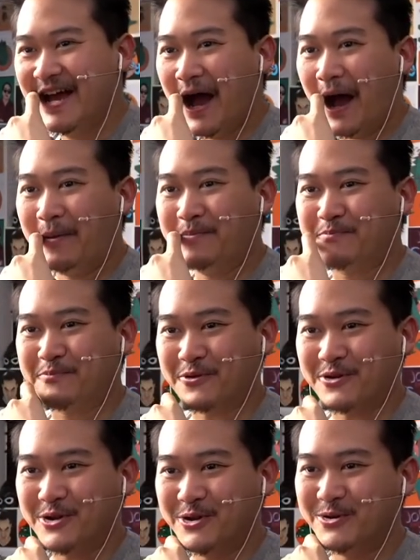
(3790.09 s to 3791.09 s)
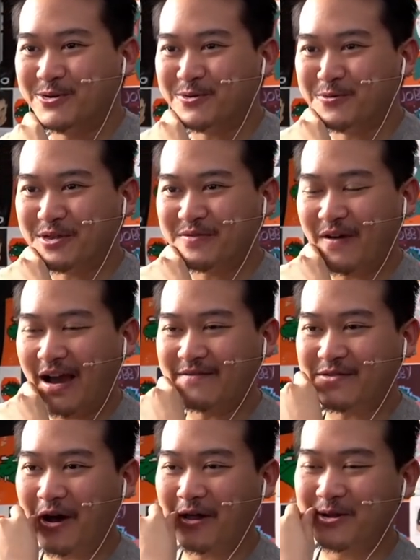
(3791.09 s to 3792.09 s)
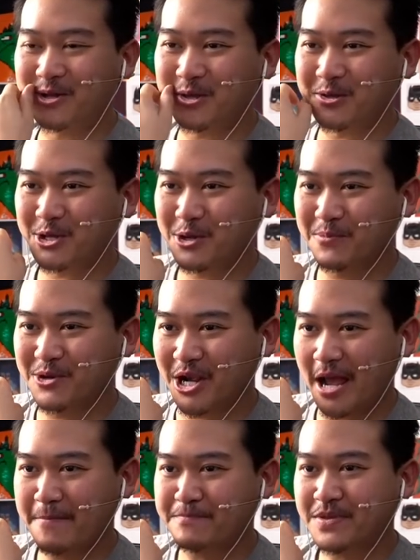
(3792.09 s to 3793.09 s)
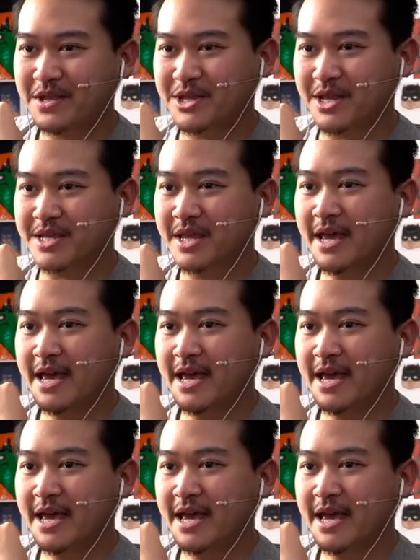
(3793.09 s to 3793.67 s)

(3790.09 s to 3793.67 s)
Hump Purdue with $5 through the super chat says,